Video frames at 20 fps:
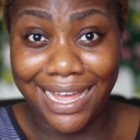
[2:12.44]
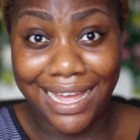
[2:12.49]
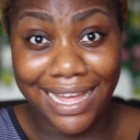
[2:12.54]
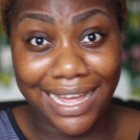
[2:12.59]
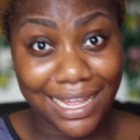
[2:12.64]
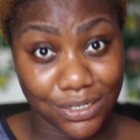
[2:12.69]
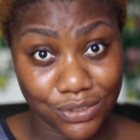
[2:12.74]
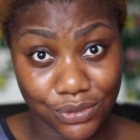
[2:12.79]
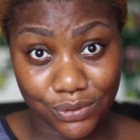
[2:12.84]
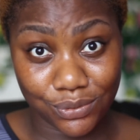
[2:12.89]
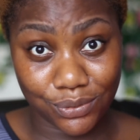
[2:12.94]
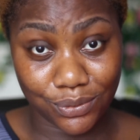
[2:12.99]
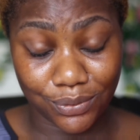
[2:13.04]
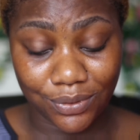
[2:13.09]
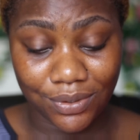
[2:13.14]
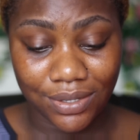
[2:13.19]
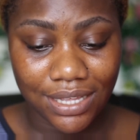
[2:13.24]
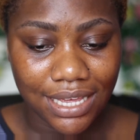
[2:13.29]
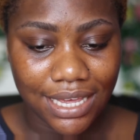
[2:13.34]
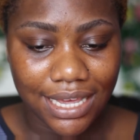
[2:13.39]
I don't know.
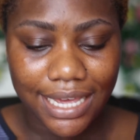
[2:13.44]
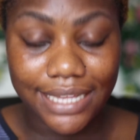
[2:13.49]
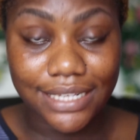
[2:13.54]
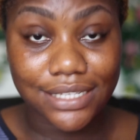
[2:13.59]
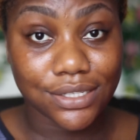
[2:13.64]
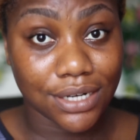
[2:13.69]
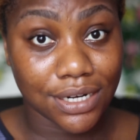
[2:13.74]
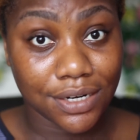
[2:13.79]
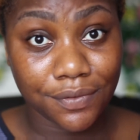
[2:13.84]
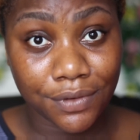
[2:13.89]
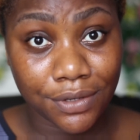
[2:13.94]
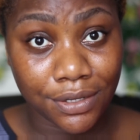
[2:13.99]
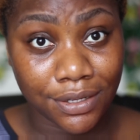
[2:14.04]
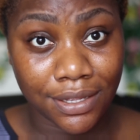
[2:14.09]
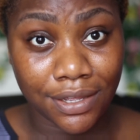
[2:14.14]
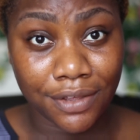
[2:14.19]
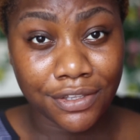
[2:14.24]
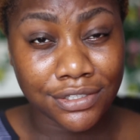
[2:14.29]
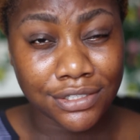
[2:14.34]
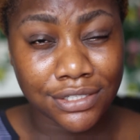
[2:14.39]
It's not even
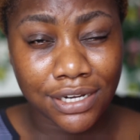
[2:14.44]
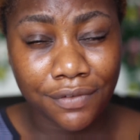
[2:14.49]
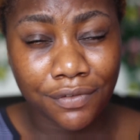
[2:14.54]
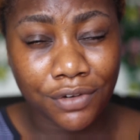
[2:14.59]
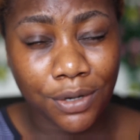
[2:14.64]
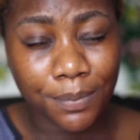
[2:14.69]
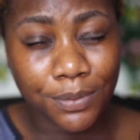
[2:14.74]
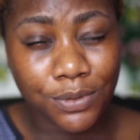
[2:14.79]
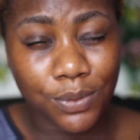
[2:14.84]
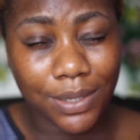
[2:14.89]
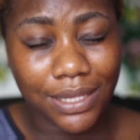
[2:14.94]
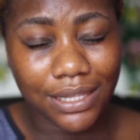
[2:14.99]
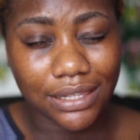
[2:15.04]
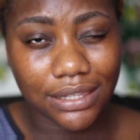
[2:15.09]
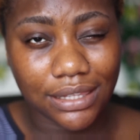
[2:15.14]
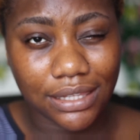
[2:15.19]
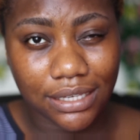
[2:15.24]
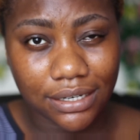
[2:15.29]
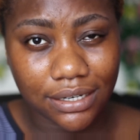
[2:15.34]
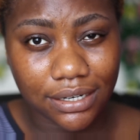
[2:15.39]
up to a
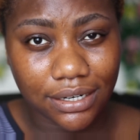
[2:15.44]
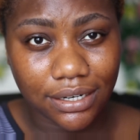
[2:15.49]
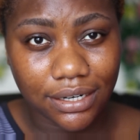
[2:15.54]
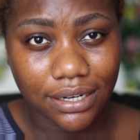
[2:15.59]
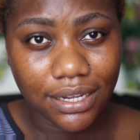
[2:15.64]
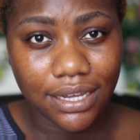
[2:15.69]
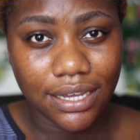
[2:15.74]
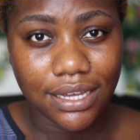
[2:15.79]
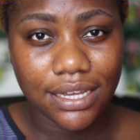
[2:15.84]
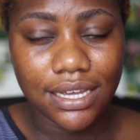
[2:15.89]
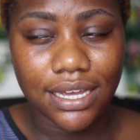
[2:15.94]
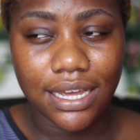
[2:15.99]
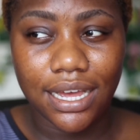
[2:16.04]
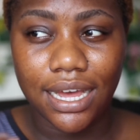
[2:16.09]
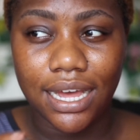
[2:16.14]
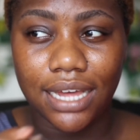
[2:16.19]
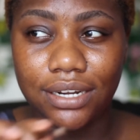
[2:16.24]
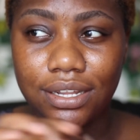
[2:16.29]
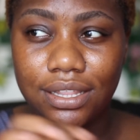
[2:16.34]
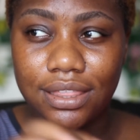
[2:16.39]
year.
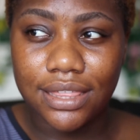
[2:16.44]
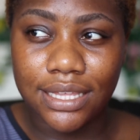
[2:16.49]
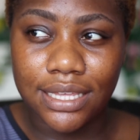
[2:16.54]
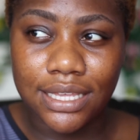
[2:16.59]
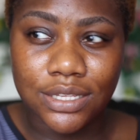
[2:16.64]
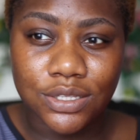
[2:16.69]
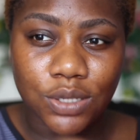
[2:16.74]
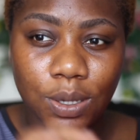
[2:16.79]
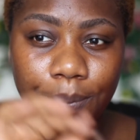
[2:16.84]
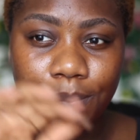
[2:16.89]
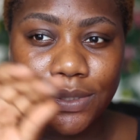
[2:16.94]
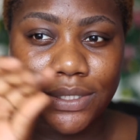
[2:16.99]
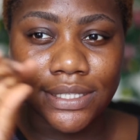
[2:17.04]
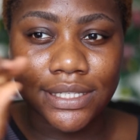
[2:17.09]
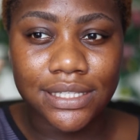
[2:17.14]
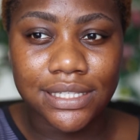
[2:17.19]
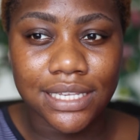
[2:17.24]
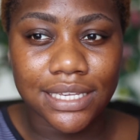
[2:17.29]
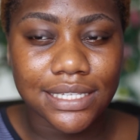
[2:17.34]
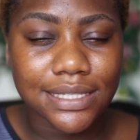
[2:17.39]
I don't think it's up to
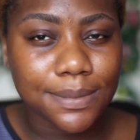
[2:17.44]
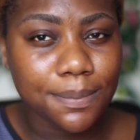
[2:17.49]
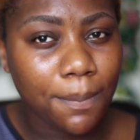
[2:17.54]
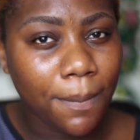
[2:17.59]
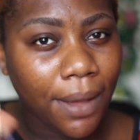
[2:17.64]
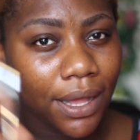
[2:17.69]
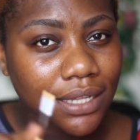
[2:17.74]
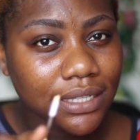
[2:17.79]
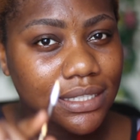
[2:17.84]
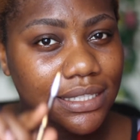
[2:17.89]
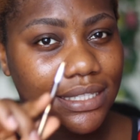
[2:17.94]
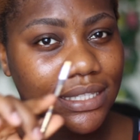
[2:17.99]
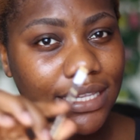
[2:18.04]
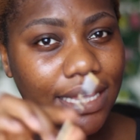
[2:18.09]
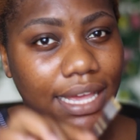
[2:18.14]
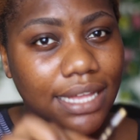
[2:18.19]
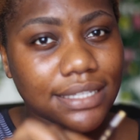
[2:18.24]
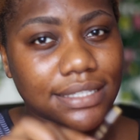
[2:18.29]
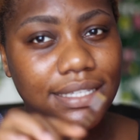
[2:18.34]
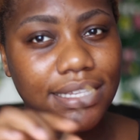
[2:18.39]
6 months
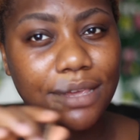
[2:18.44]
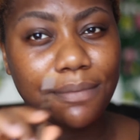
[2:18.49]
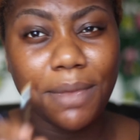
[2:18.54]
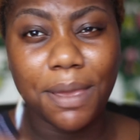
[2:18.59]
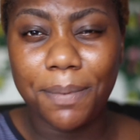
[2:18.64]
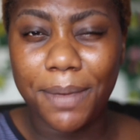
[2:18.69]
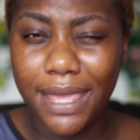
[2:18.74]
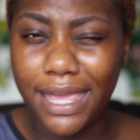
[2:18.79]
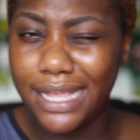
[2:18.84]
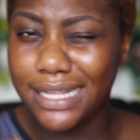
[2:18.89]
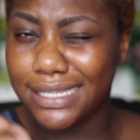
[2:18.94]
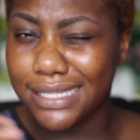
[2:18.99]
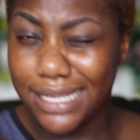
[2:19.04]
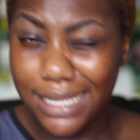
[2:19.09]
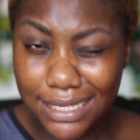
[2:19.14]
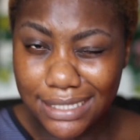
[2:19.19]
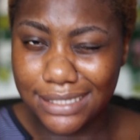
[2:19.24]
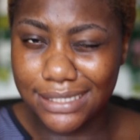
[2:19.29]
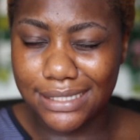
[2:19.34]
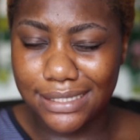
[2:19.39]
yet. Maybe it
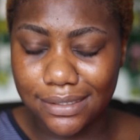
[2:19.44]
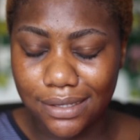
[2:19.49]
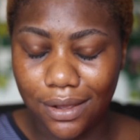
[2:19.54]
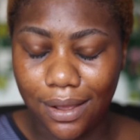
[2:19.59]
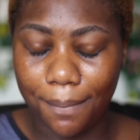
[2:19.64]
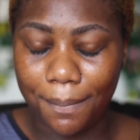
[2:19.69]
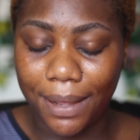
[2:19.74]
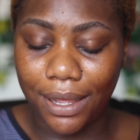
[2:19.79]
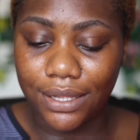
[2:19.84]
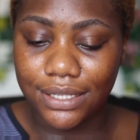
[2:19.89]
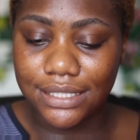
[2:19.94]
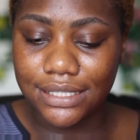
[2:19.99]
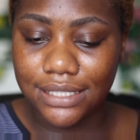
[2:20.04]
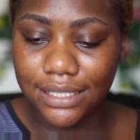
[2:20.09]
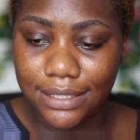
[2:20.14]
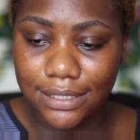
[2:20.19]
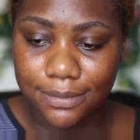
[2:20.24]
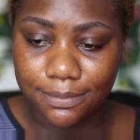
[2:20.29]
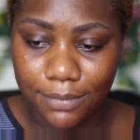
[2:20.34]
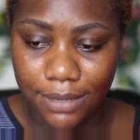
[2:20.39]
is about
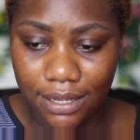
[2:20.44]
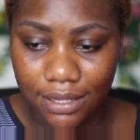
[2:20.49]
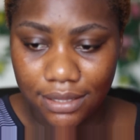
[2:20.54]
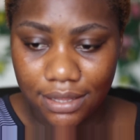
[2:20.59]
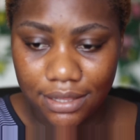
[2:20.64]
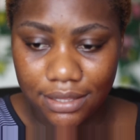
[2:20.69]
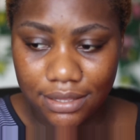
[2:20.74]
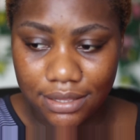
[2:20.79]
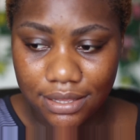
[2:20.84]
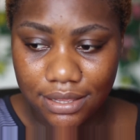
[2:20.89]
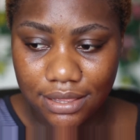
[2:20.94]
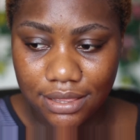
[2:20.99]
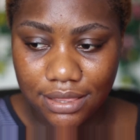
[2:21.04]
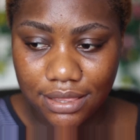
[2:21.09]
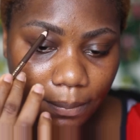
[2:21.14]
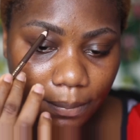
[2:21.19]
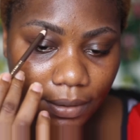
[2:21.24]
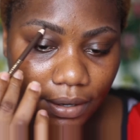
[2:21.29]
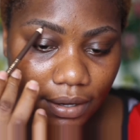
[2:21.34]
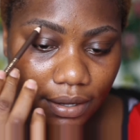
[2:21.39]
6 months,
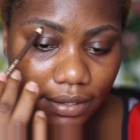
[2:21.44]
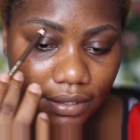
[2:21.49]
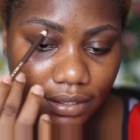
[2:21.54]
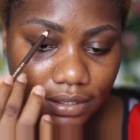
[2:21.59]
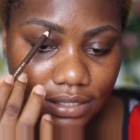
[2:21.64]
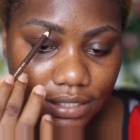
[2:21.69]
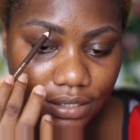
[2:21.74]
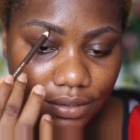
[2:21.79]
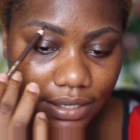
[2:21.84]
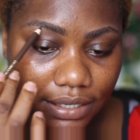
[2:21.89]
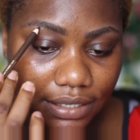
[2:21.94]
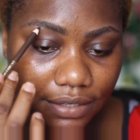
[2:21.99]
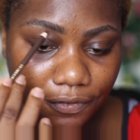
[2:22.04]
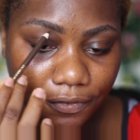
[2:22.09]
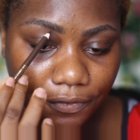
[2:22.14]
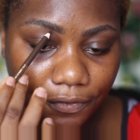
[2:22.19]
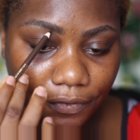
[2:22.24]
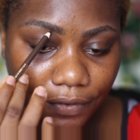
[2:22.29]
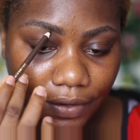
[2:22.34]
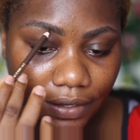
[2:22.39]
but it's already
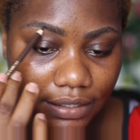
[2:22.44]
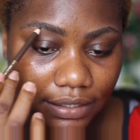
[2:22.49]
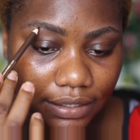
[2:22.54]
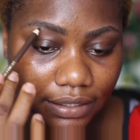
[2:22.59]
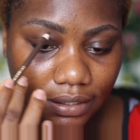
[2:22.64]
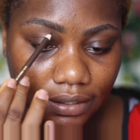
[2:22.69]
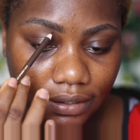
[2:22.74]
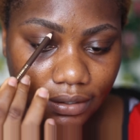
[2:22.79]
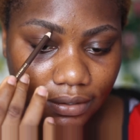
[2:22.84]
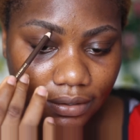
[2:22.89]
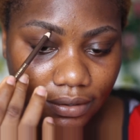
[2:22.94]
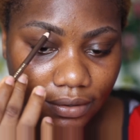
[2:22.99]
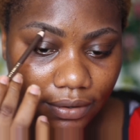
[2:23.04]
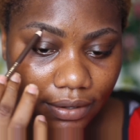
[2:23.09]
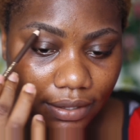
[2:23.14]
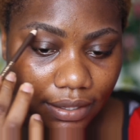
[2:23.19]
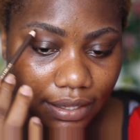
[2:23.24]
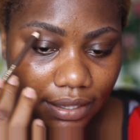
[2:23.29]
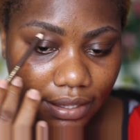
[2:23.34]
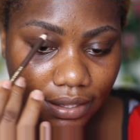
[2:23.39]
fading,
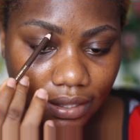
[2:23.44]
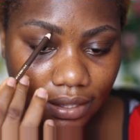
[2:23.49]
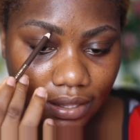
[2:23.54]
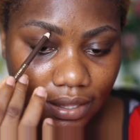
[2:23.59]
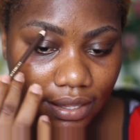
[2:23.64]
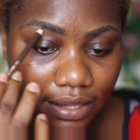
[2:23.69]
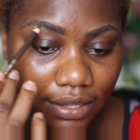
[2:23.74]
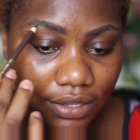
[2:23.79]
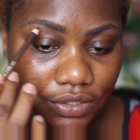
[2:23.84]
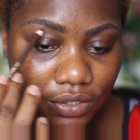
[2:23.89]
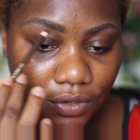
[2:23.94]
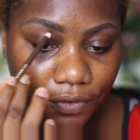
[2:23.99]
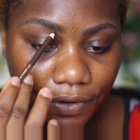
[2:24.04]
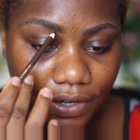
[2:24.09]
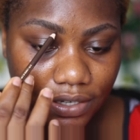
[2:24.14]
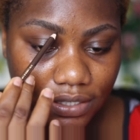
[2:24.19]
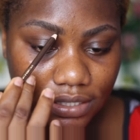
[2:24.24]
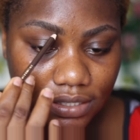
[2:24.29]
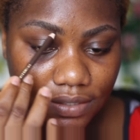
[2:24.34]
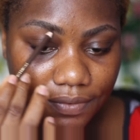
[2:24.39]
okay? So
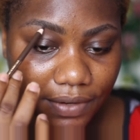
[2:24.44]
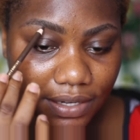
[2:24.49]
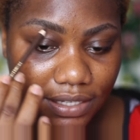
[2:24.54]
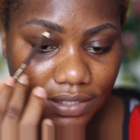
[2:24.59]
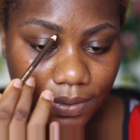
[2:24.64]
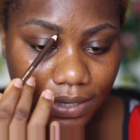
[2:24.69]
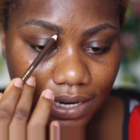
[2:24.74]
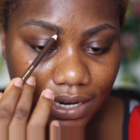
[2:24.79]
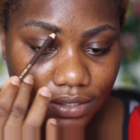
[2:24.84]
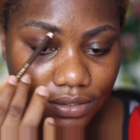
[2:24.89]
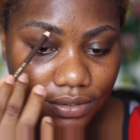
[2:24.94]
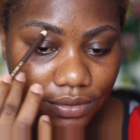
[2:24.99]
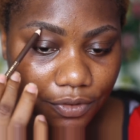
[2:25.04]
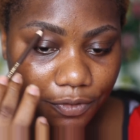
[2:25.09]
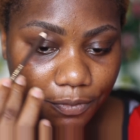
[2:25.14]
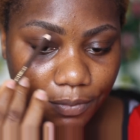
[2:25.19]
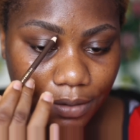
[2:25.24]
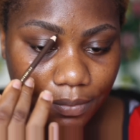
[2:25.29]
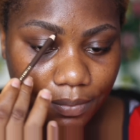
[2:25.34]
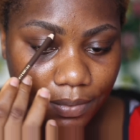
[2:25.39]
first things first, what I do
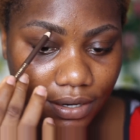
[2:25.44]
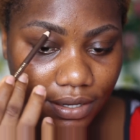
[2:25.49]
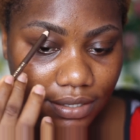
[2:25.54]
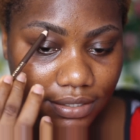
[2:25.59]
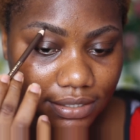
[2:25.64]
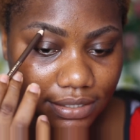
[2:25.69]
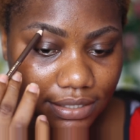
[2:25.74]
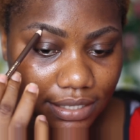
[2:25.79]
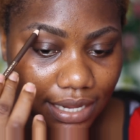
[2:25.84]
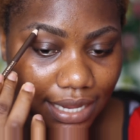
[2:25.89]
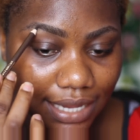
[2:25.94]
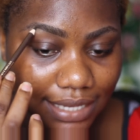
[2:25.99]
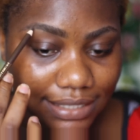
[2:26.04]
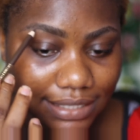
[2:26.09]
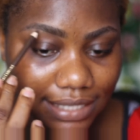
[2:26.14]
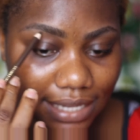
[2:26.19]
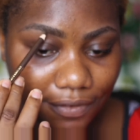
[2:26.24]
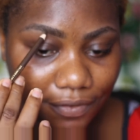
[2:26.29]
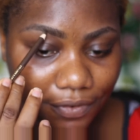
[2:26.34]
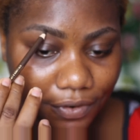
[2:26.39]
with my brows is that I
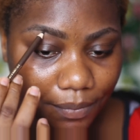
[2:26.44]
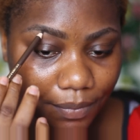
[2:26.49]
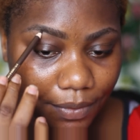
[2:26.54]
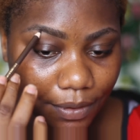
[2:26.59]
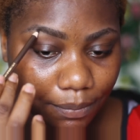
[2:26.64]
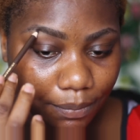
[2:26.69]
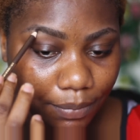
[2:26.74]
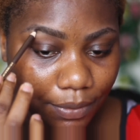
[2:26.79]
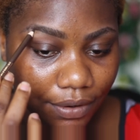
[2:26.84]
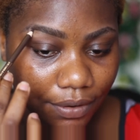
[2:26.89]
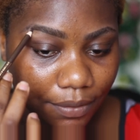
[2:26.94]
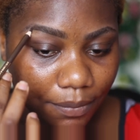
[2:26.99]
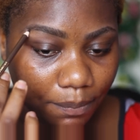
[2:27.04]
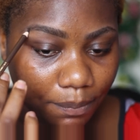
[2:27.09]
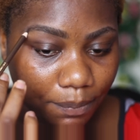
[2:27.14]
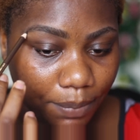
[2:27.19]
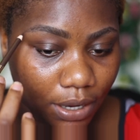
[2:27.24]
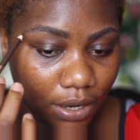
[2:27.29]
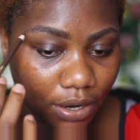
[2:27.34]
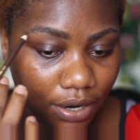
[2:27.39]
start from the bottom
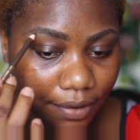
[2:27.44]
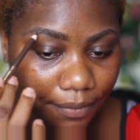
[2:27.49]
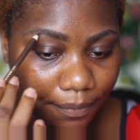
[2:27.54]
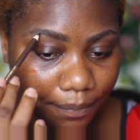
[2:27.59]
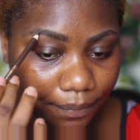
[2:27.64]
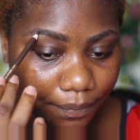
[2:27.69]
part.